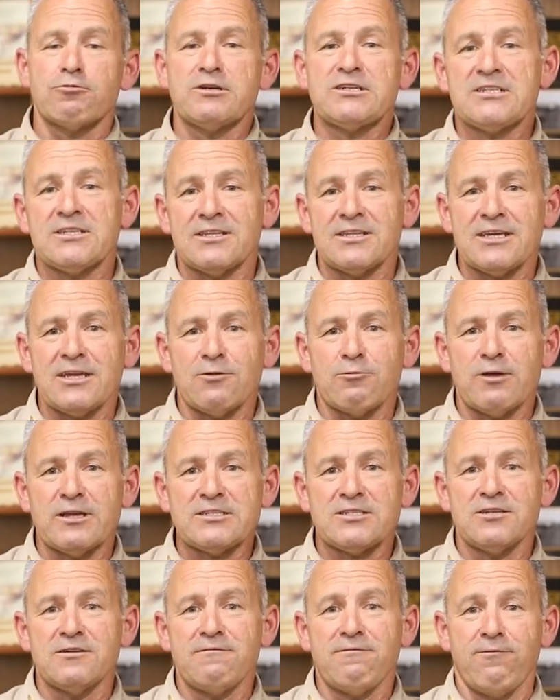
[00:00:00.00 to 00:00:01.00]
recently
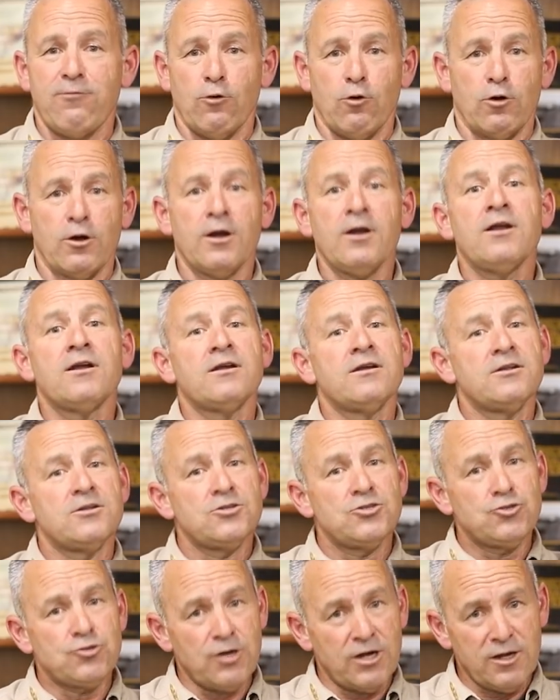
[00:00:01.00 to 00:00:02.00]
arrested for
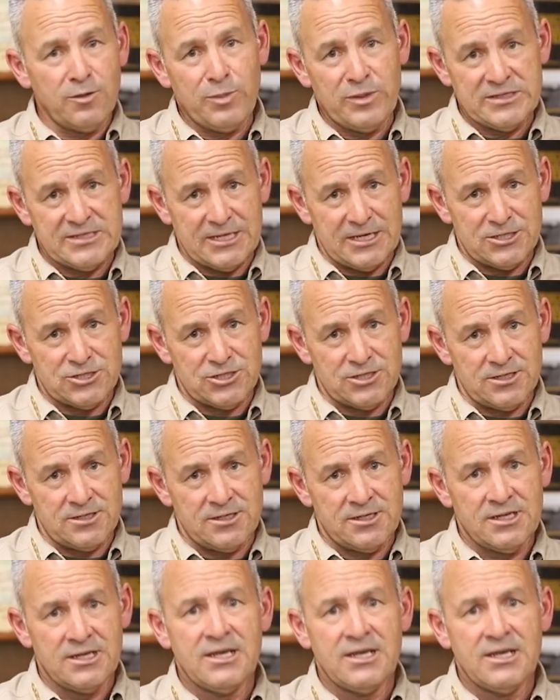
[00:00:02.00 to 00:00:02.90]
drug possession.